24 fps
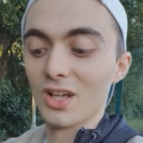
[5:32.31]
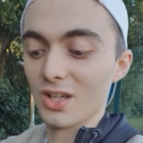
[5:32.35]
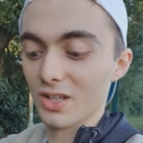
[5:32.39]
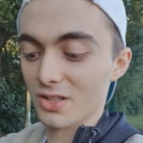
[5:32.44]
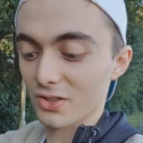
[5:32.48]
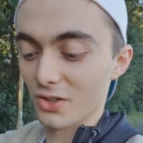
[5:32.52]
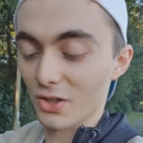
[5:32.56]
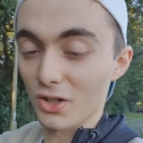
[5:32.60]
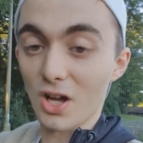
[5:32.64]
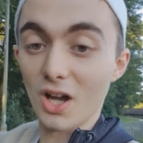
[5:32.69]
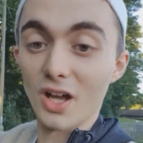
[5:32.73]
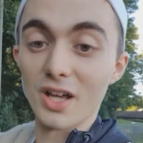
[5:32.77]

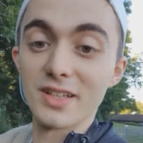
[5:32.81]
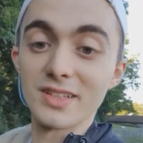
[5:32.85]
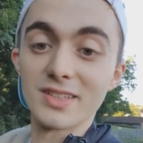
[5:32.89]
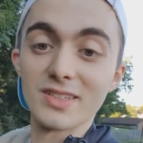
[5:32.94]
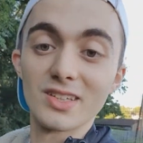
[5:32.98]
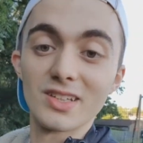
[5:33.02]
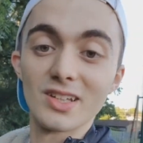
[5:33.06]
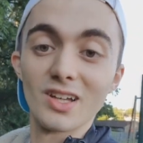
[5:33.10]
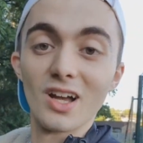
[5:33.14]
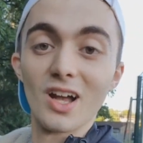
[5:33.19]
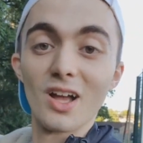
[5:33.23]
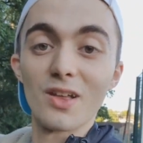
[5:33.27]
So
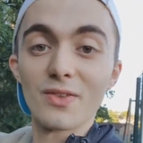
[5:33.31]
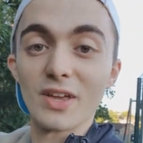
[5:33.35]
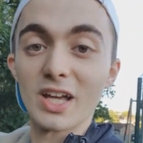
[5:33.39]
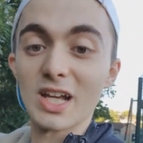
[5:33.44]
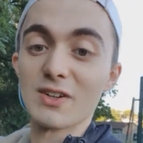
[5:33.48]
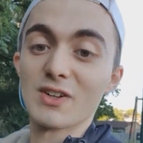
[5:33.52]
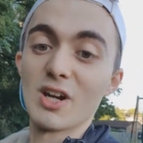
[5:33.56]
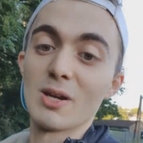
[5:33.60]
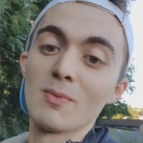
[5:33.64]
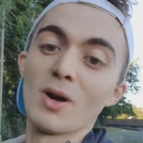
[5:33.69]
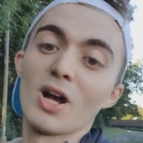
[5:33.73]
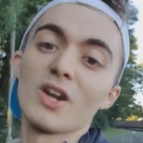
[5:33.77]
guys, thank
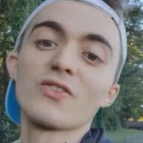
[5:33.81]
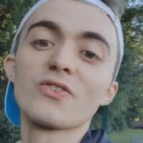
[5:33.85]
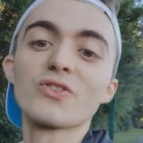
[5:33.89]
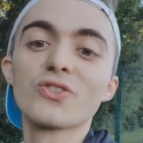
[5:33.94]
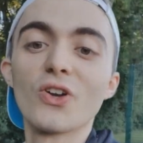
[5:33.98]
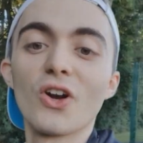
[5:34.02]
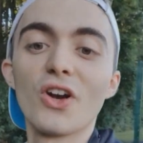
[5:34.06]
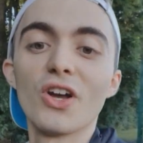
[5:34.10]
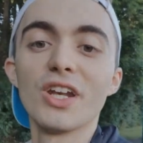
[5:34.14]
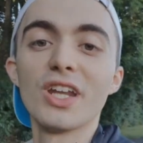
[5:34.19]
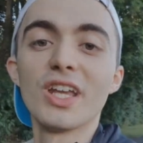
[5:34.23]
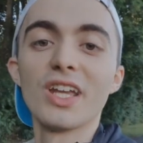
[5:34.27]
you very much for
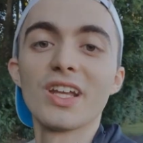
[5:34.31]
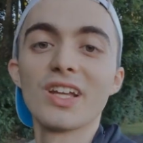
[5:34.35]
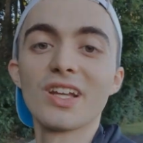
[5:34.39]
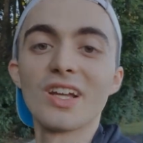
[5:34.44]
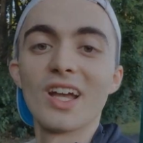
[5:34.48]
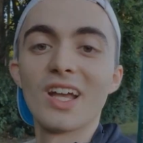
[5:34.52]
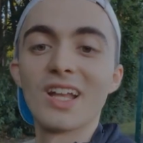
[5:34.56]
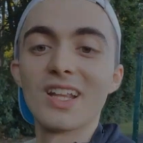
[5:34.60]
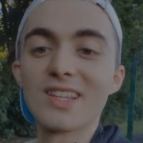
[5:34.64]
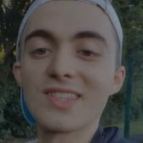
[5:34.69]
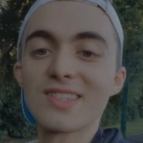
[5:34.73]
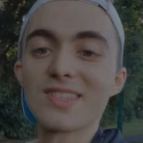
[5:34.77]
joining,
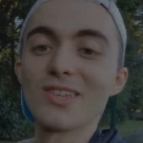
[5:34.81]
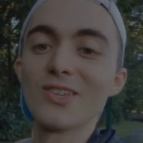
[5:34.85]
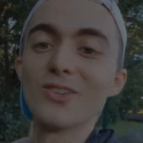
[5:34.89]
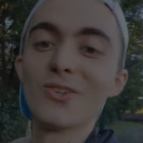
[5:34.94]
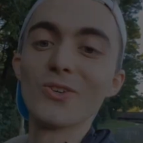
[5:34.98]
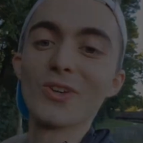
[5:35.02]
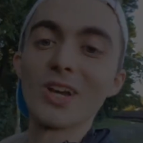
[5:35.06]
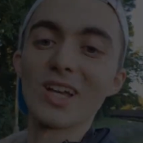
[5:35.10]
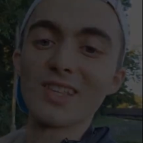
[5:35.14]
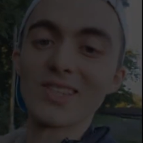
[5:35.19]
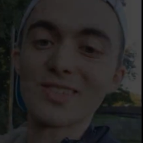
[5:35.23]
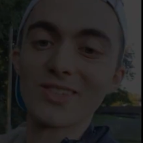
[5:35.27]
and see you again